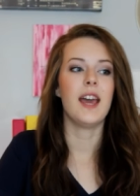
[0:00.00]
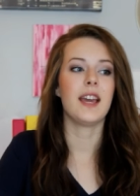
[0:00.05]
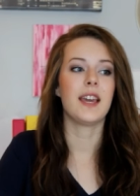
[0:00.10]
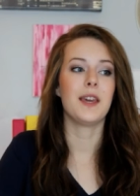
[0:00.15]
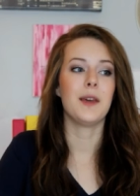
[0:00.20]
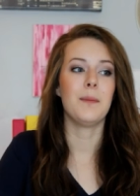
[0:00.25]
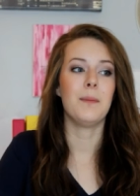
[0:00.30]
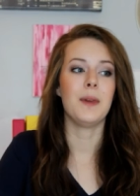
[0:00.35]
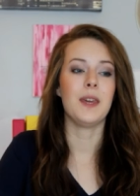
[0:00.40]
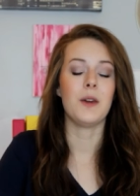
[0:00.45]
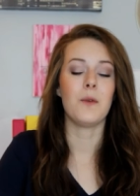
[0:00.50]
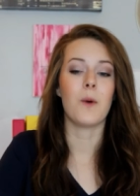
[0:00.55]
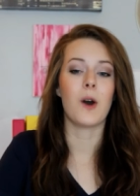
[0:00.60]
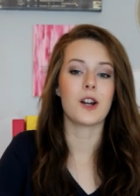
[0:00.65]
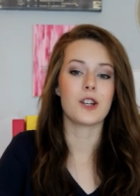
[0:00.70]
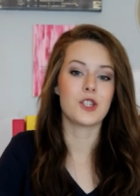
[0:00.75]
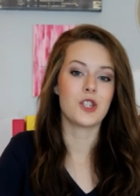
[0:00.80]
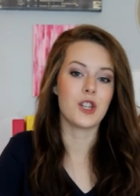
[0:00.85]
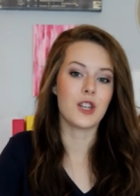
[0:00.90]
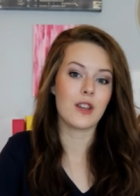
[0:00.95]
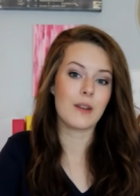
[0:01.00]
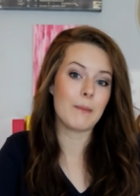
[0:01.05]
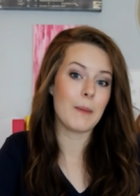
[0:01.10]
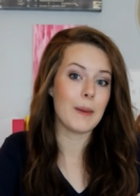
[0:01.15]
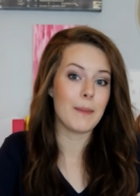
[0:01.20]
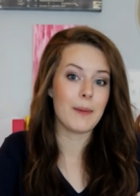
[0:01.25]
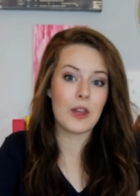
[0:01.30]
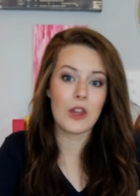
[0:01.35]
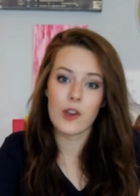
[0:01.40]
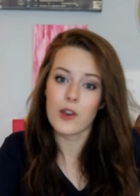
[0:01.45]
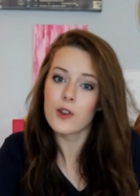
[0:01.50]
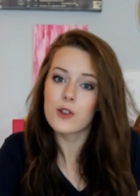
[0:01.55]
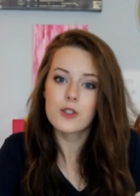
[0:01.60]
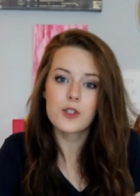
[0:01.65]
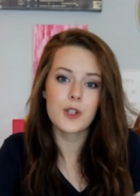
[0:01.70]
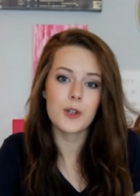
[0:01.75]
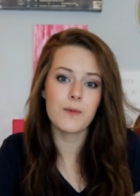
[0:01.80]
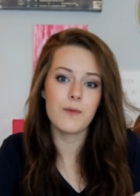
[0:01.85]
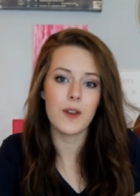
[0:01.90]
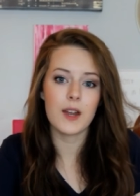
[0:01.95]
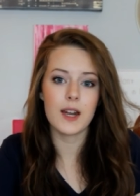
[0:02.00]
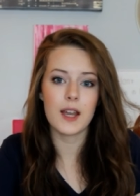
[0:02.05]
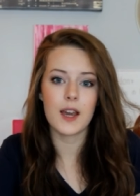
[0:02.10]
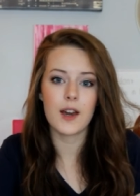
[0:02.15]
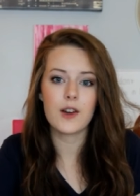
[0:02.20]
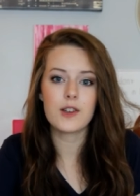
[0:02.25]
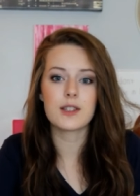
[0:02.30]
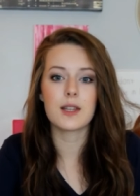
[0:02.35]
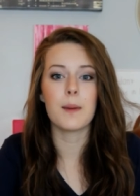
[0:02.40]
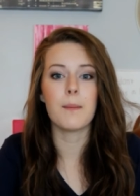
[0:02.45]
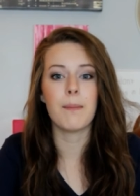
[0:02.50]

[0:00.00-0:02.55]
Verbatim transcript: it could be watching maybe YouTube videos